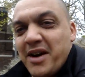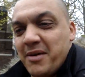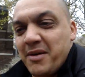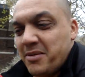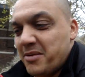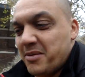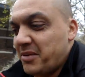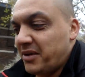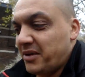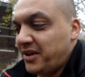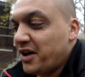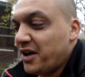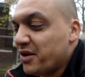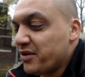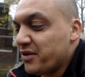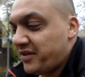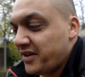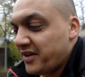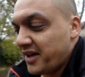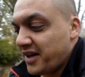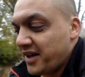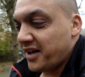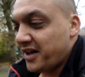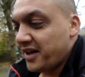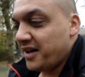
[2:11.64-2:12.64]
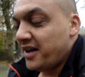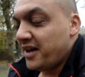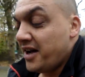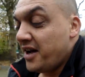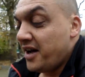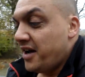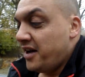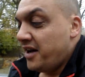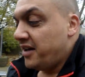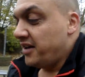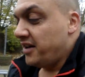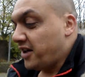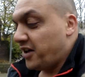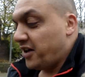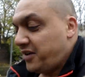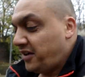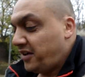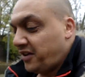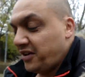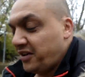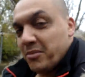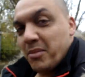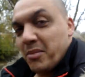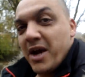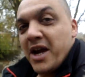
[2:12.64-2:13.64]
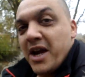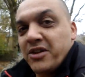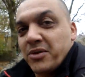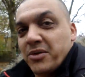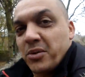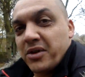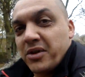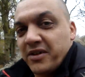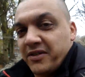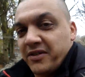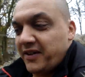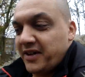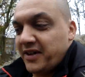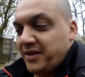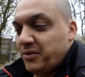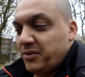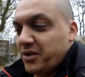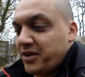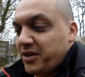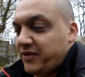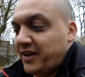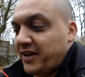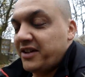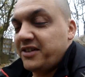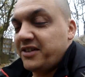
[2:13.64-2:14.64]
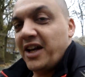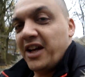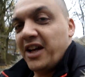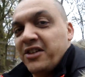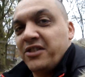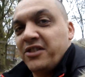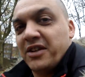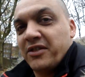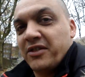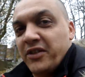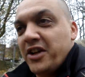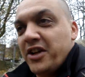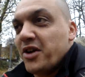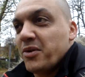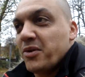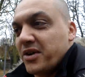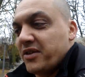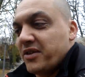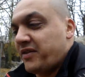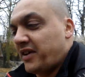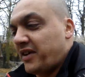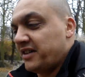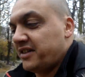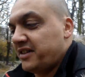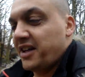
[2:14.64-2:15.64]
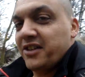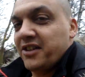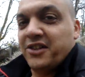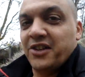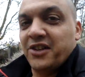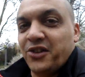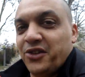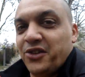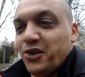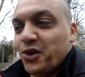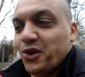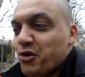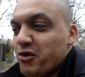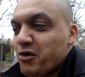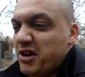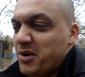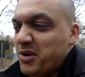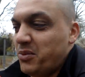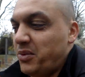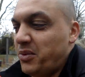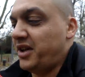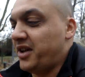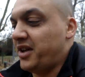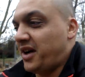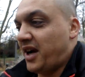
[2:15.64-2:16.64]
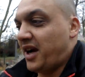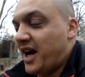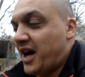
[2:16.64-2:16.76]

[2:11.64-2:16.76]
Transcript: it happened myself. And they're going, this is amazing. What a fantastic video. What a fantastic story. You know,